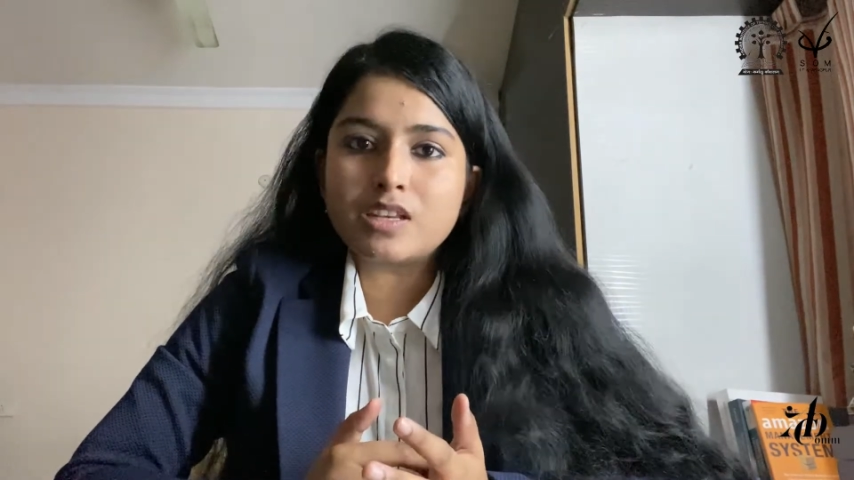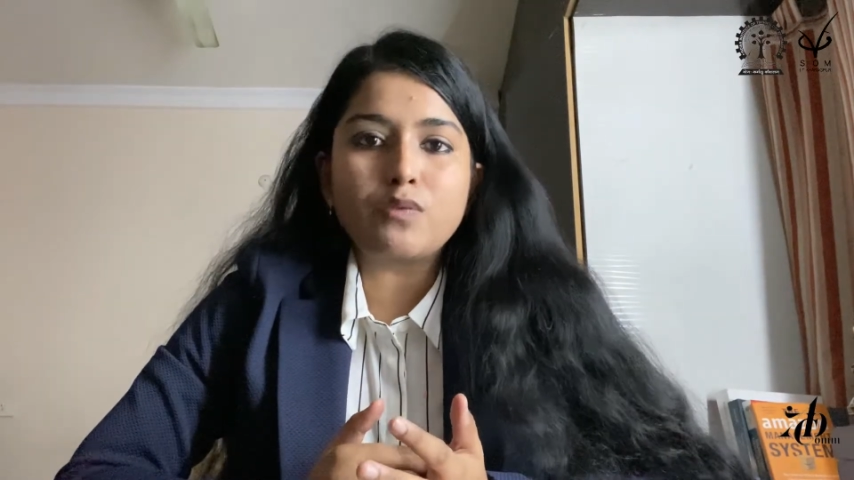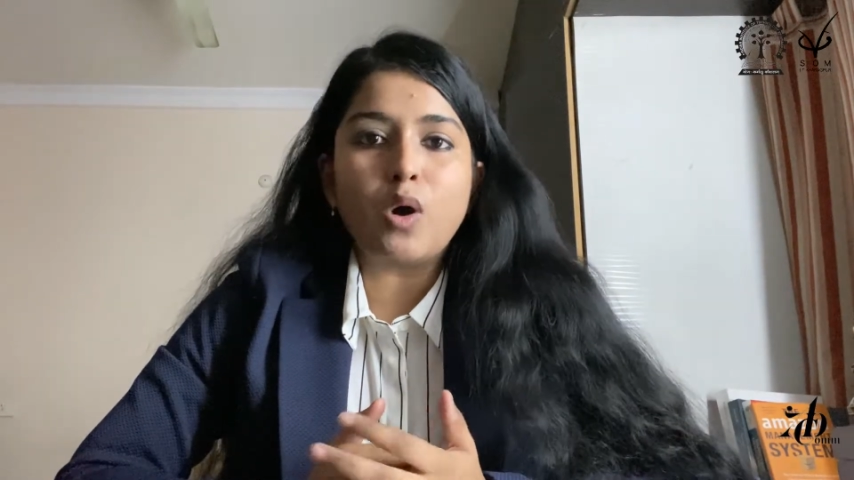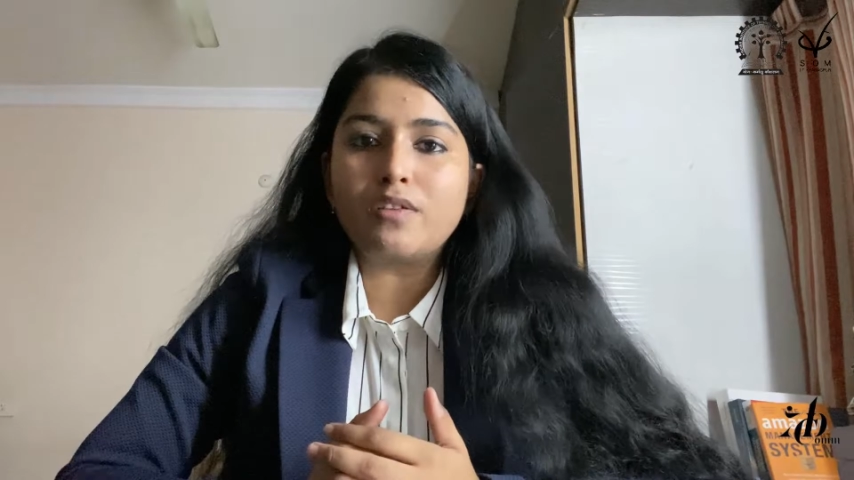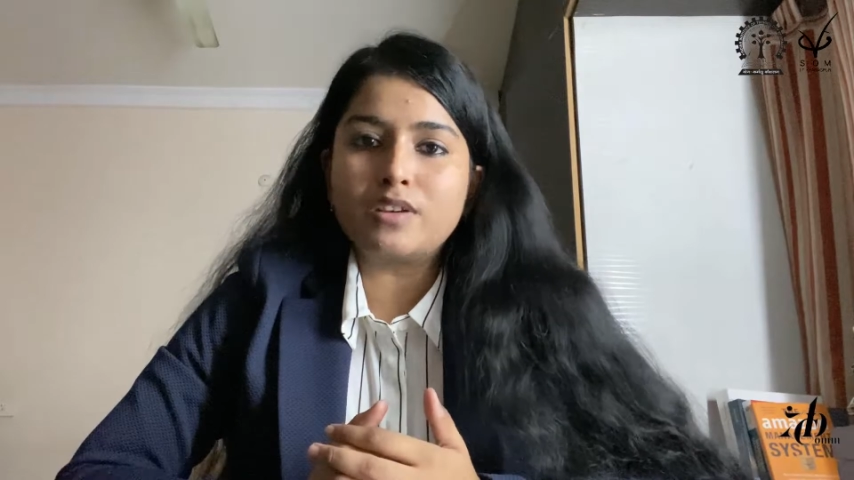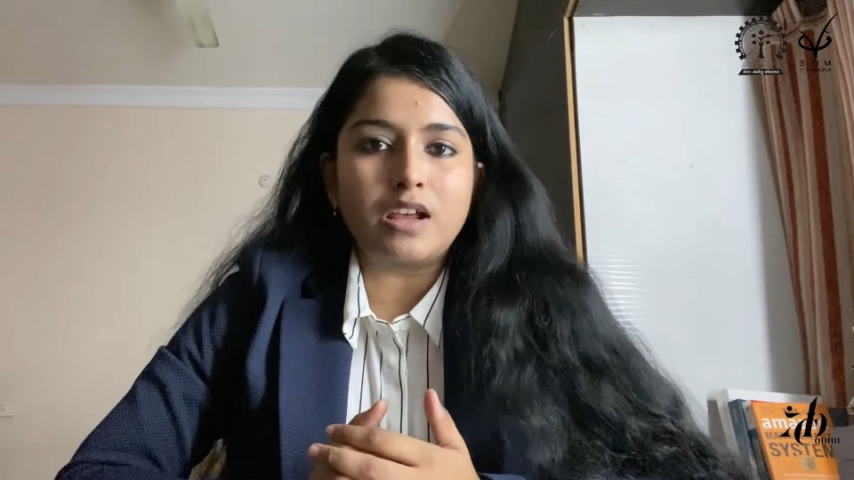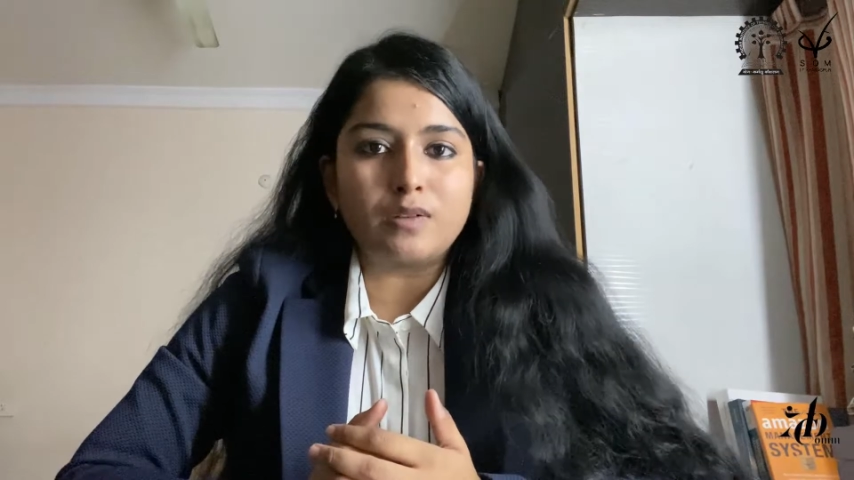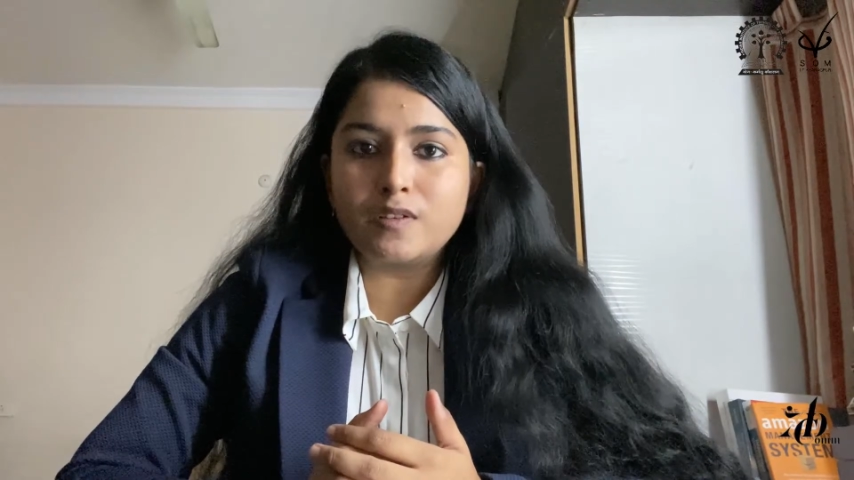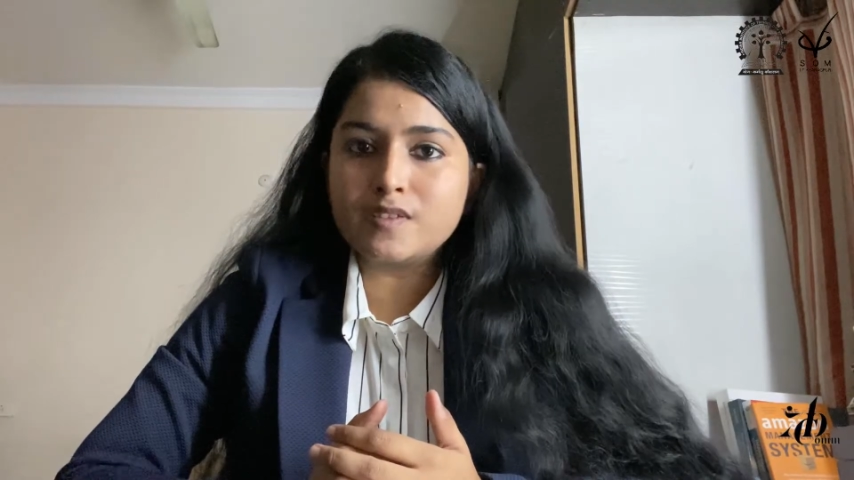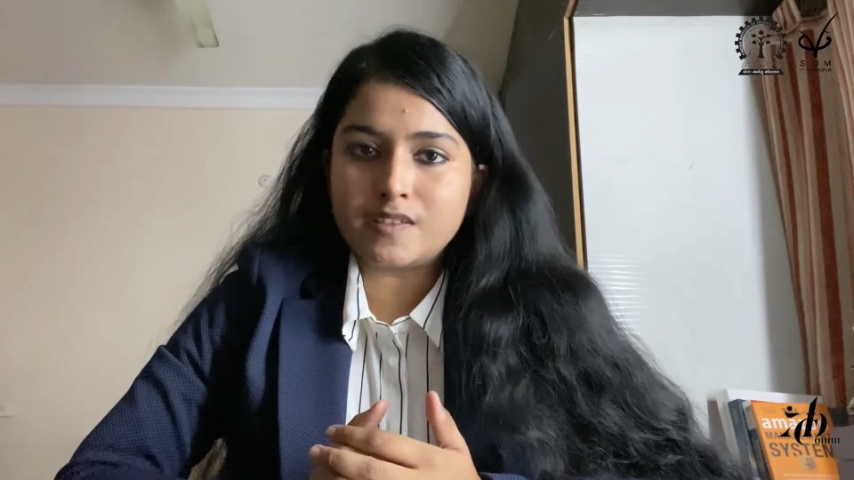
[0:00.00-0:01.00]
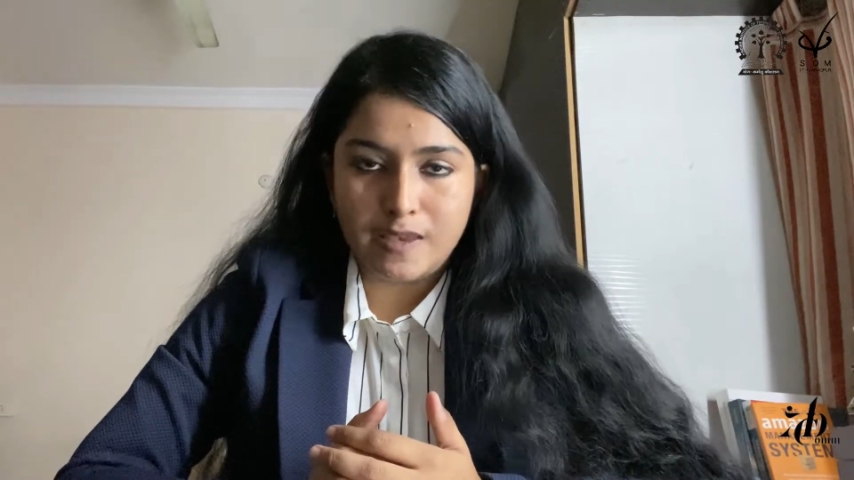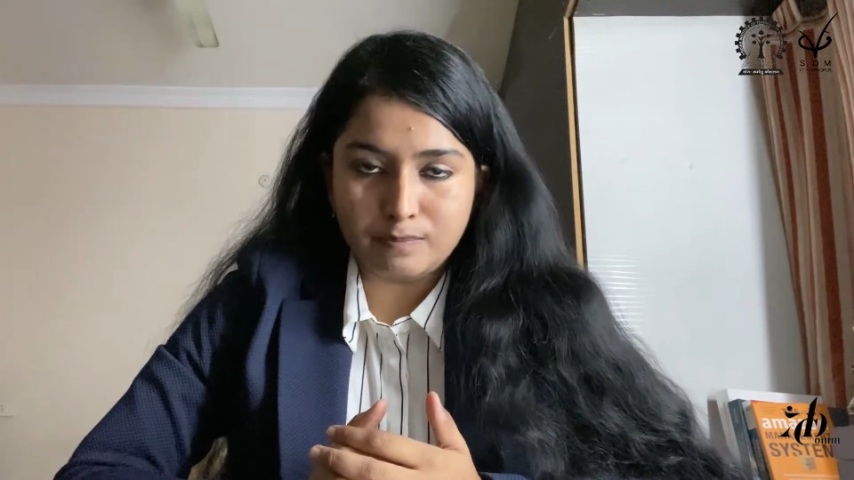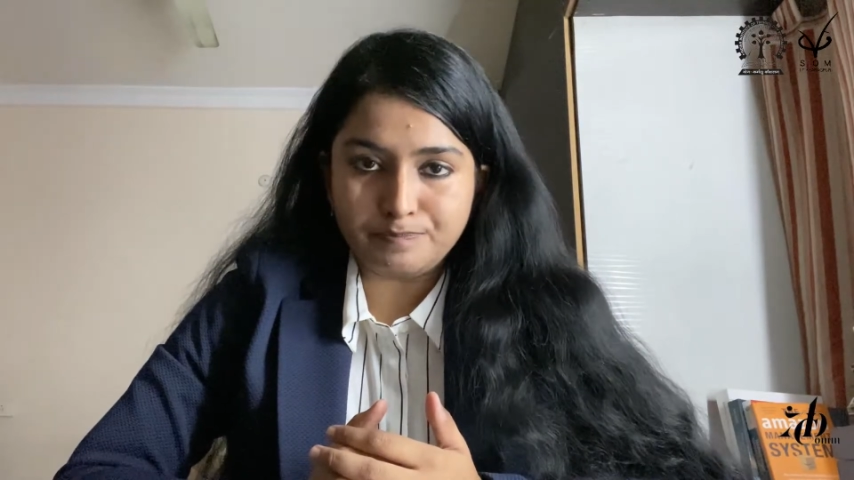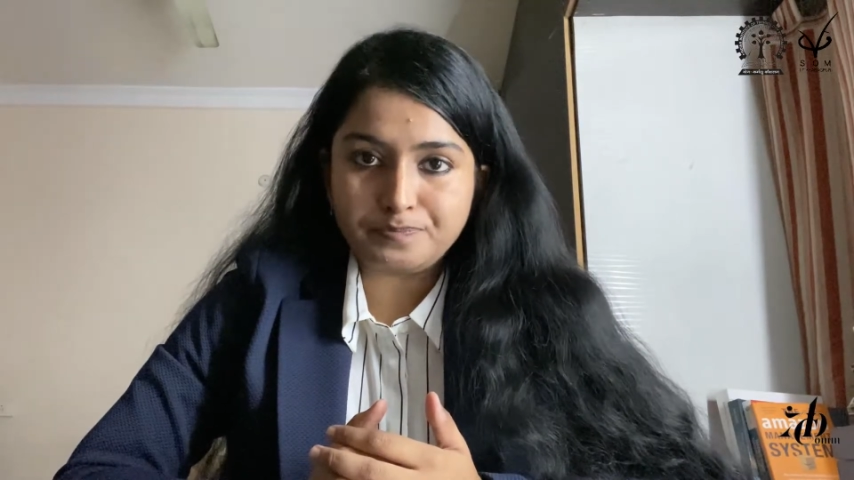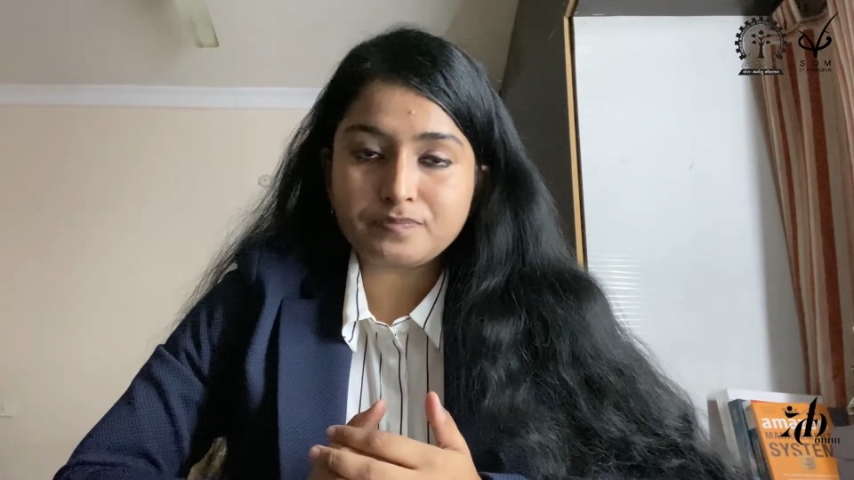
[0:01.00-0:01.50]
revolved around the
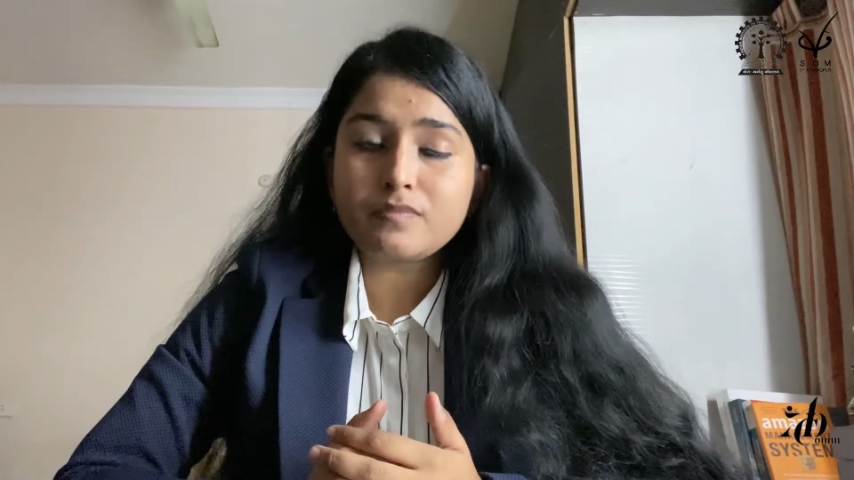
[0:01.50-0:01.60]
same.